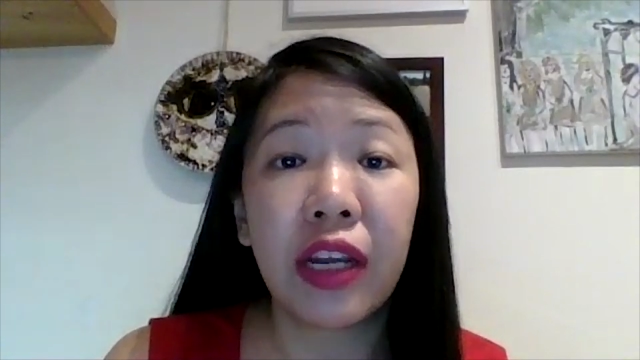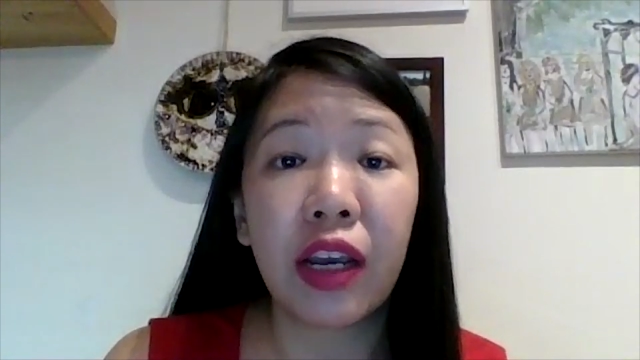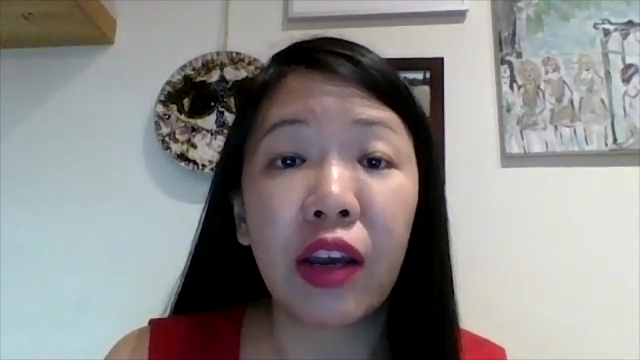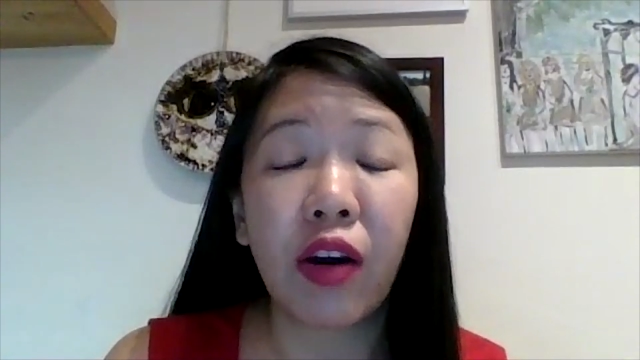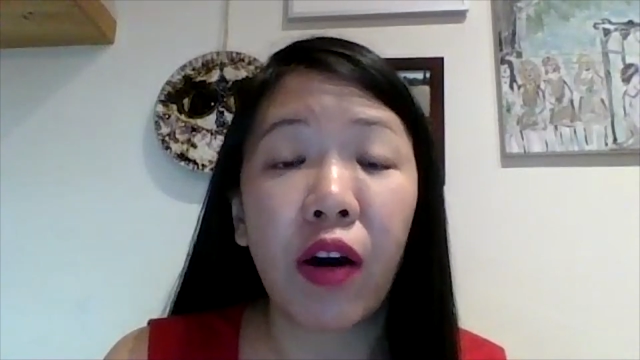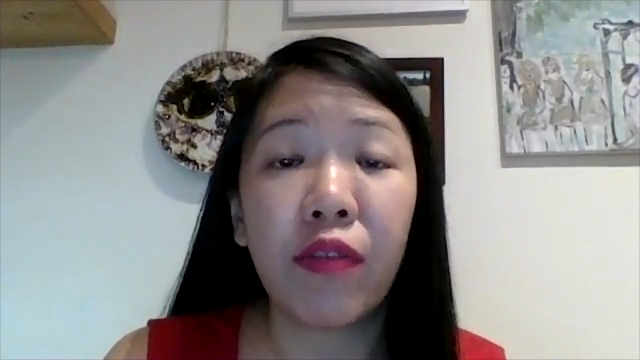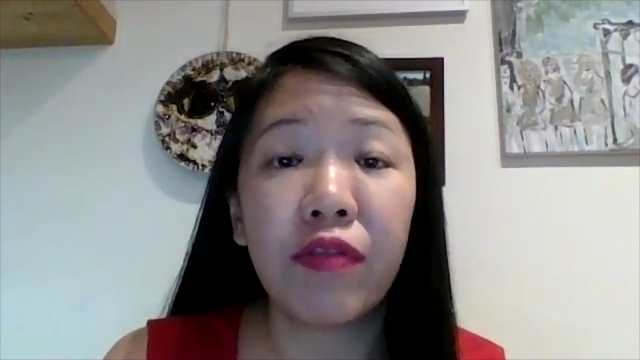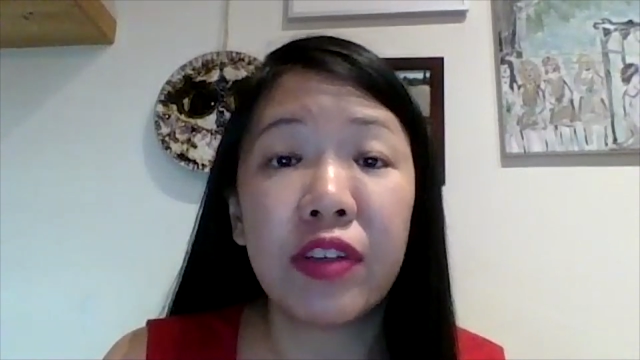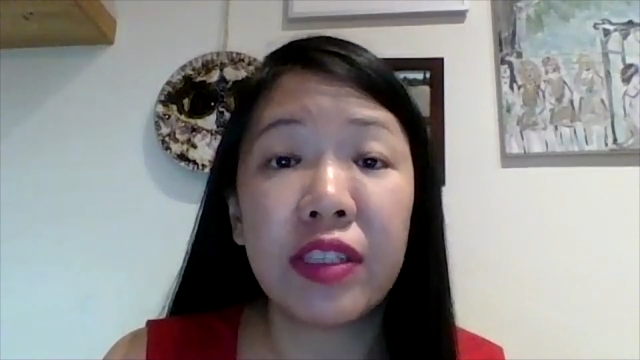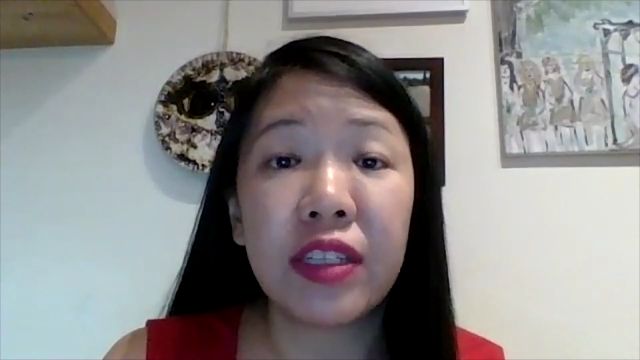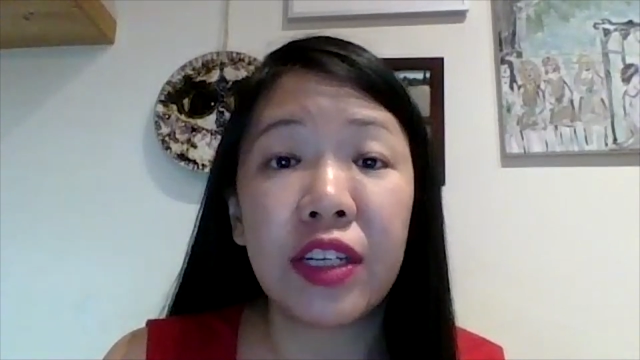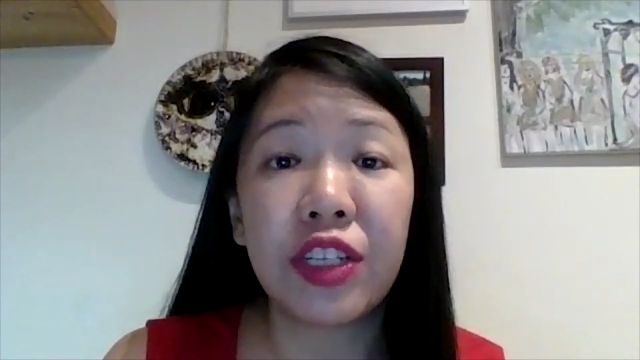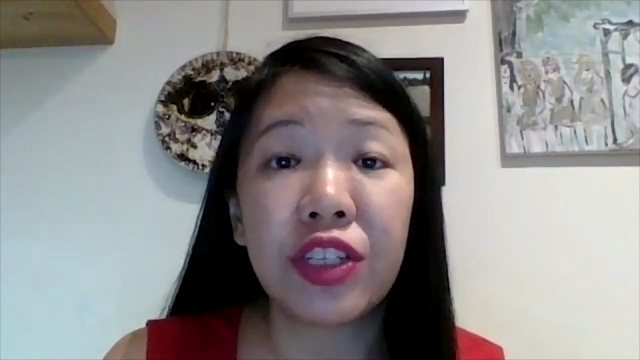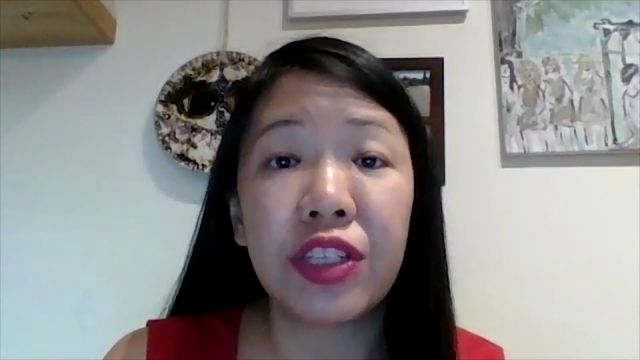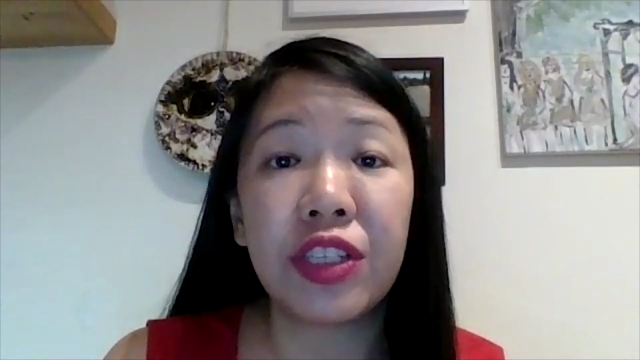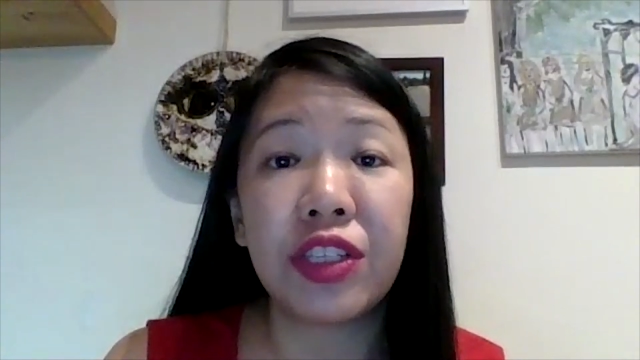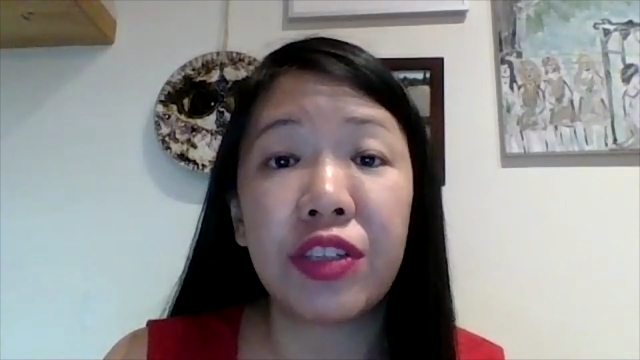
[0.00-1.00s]
and
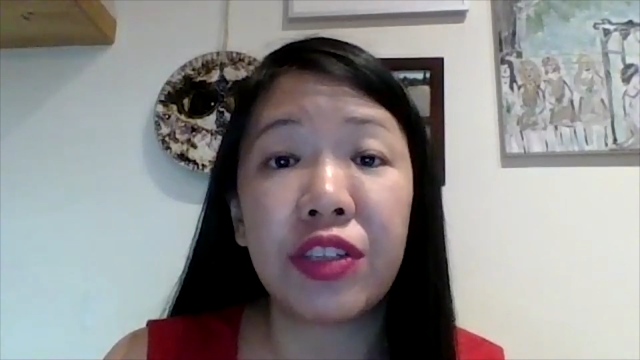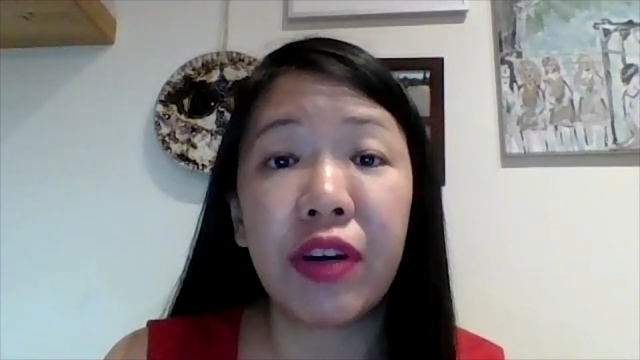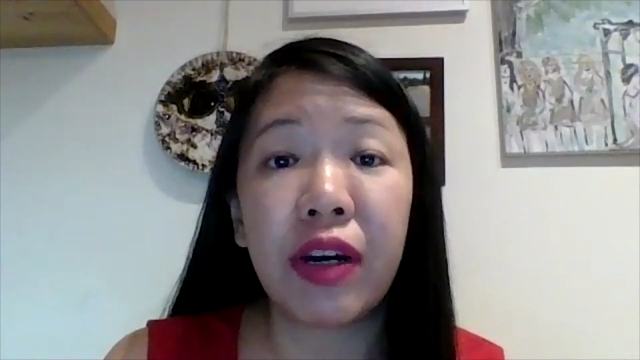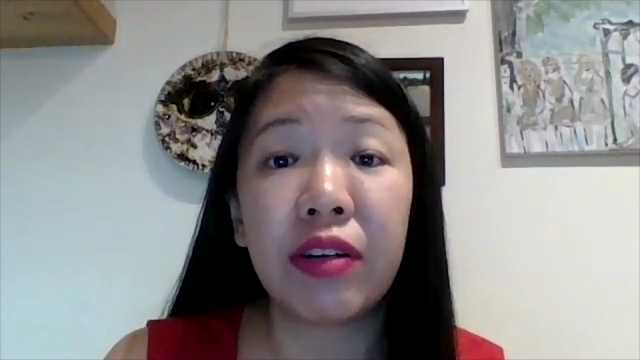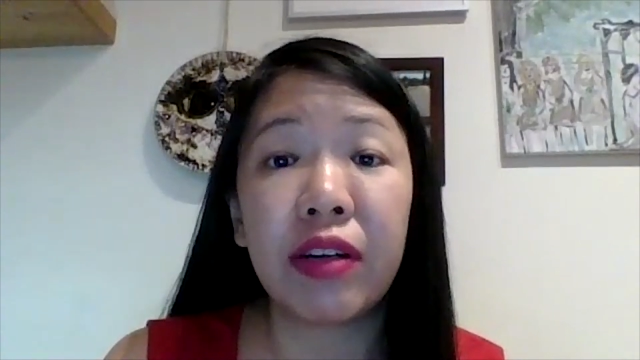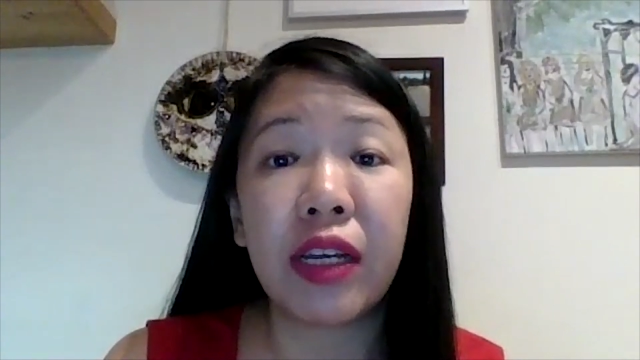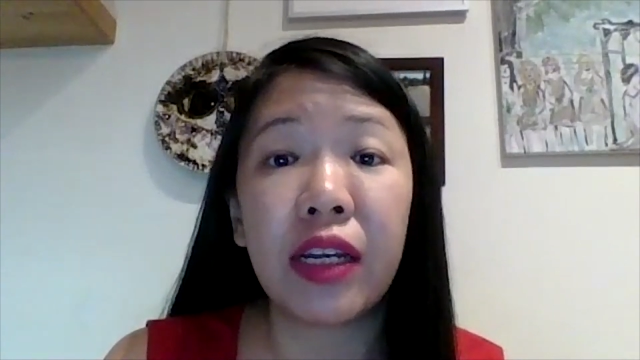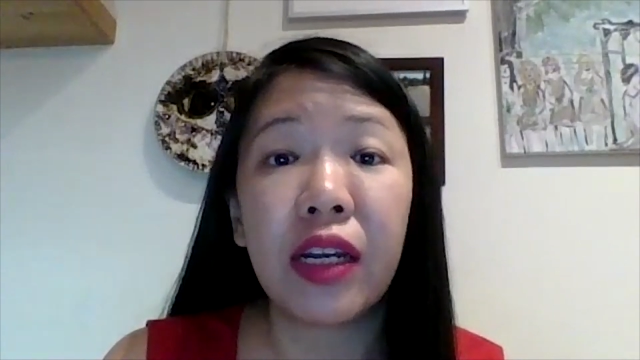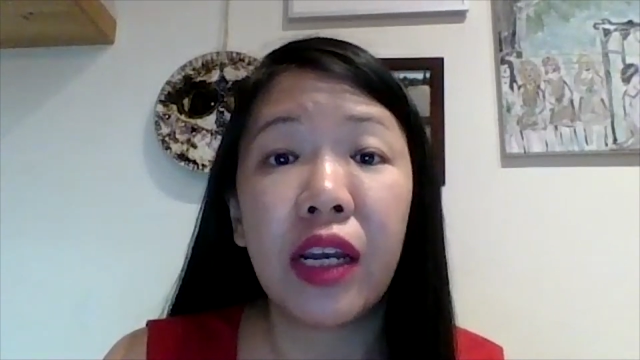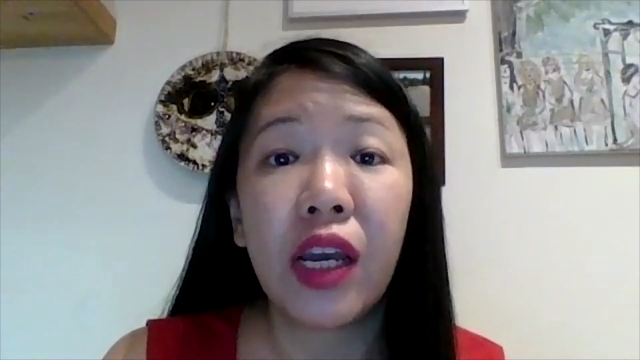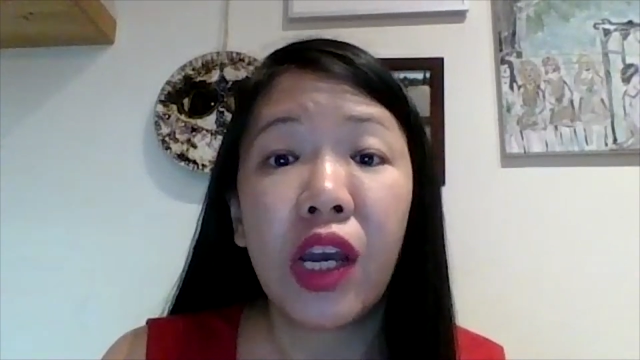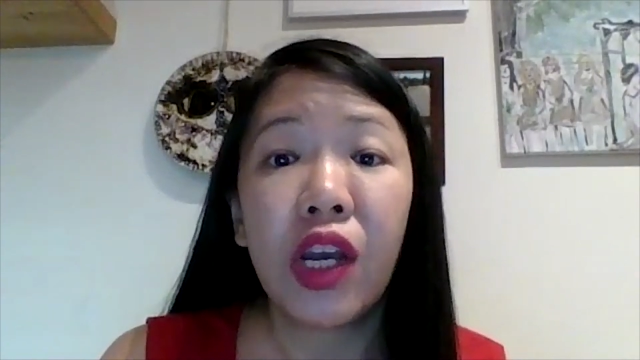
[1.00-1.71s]
conversations around it.